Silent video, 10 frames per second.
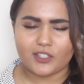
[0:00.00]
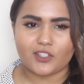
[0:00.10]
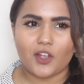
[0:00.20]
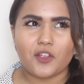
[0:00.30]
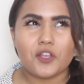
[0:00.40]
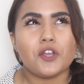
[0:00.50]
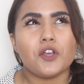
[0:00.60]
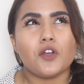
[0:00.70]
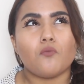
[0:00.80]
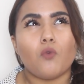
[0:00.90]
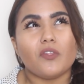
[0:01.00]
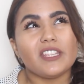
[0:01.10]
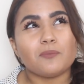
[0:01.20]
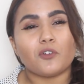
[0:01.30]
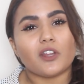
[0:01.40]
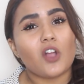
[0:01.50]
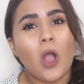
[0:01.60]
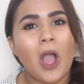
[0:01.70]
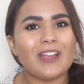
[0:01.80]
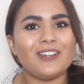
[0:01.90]
So what this product
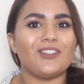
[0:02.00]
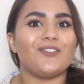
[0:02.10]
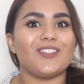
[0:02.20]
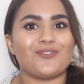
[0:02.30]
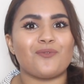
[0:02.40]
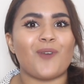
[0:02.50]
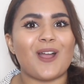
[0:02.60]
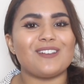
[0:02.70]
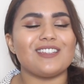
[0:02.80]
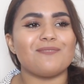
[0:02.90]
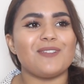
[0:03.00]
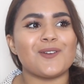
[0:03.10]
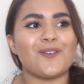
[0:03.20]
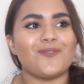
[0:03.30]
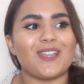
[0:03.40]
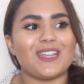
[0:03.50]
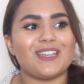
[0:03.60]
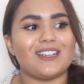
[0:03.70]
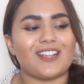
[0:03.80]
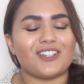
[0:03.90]
kind of is reminding me of
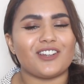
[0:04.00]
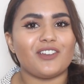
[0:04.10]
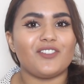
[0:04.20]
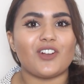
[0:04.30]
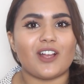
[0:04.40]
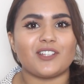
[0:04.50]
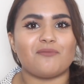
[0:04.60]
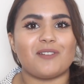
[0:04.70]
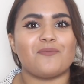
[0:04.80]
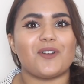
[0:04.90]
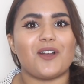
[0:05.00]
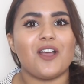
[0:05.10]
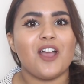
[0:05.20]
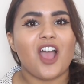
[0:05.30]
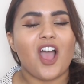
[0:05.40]
is, I don't know if you guys remember